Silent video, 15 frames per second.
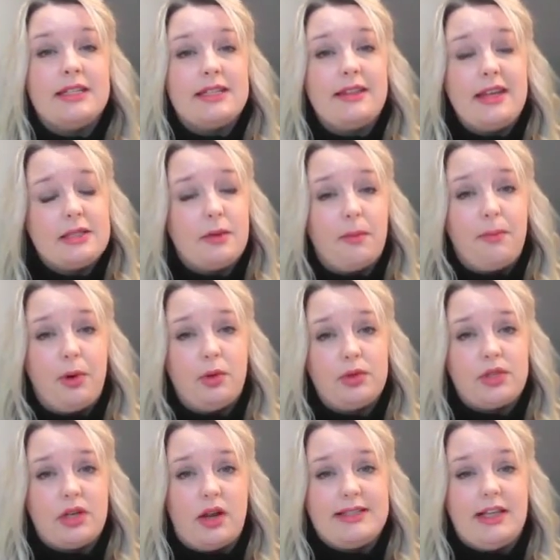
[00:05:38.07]
So this
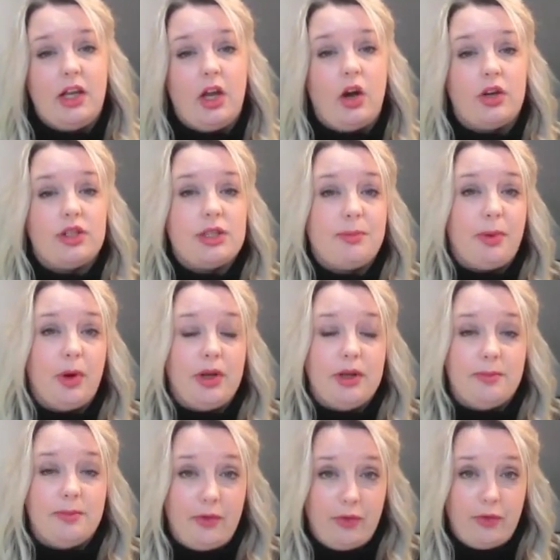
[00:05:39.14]
pulls nicely on to
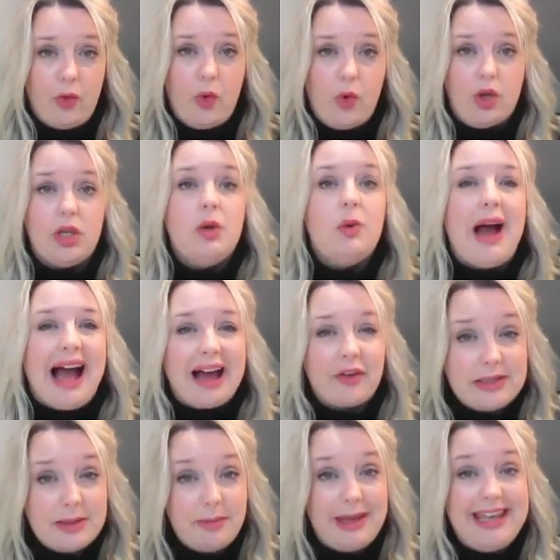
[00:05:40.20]
point number 4. You
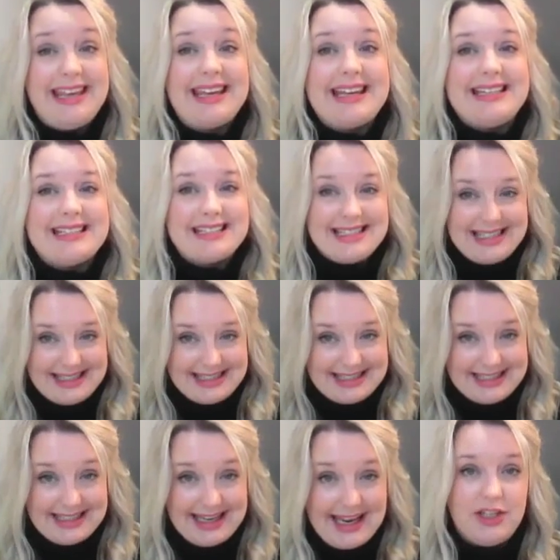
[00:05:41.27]
have to be
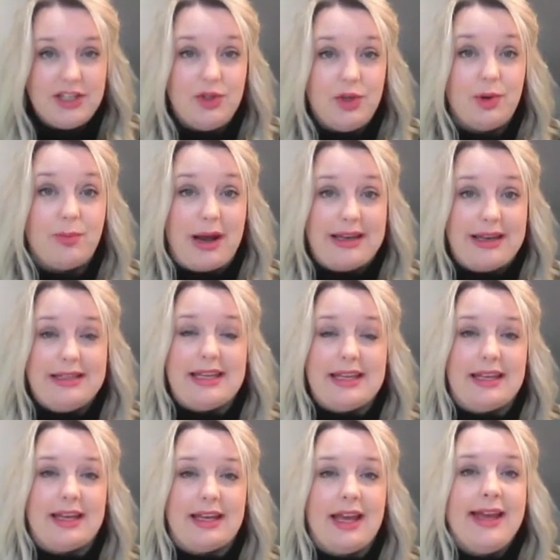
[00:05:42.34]
consistent in your
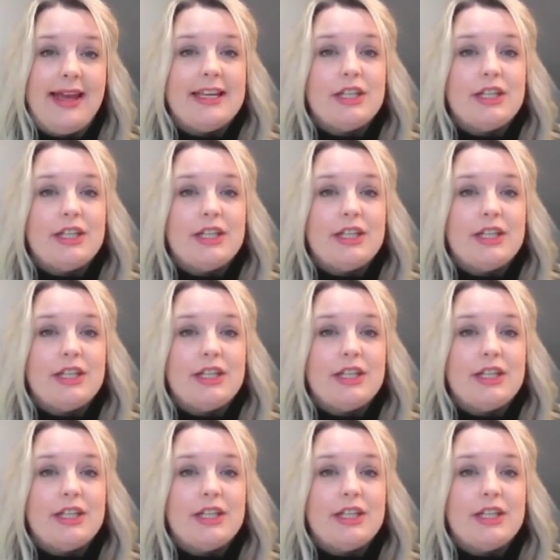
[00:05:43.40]
branding.